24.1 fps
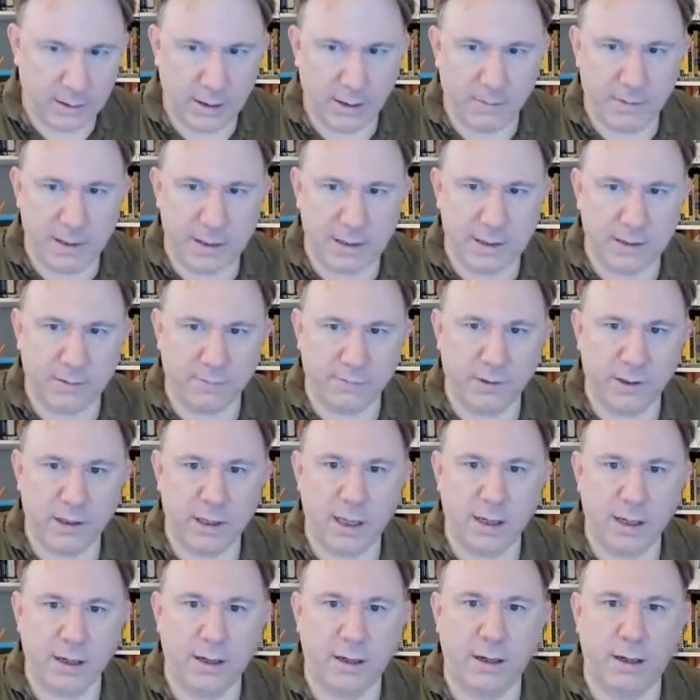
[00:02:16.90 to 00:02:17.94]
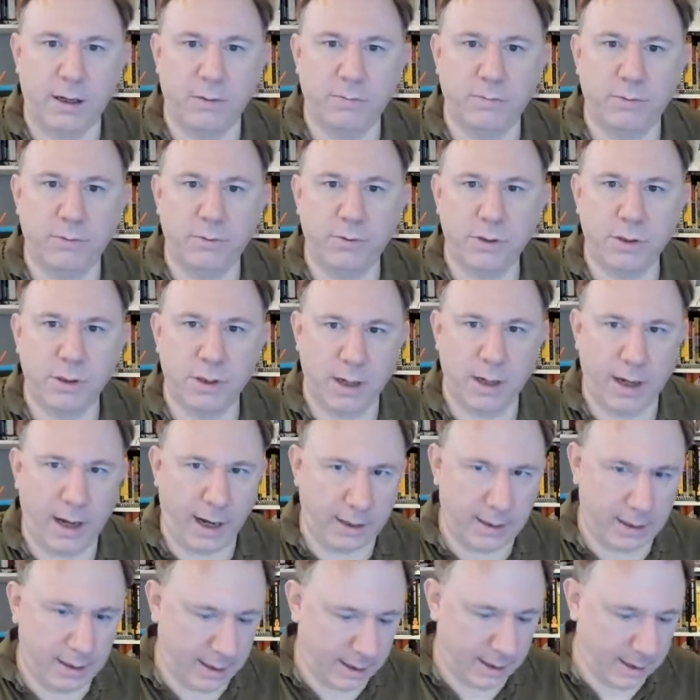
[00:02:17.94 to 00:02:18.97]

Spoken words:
a piece of thick cardboard, and it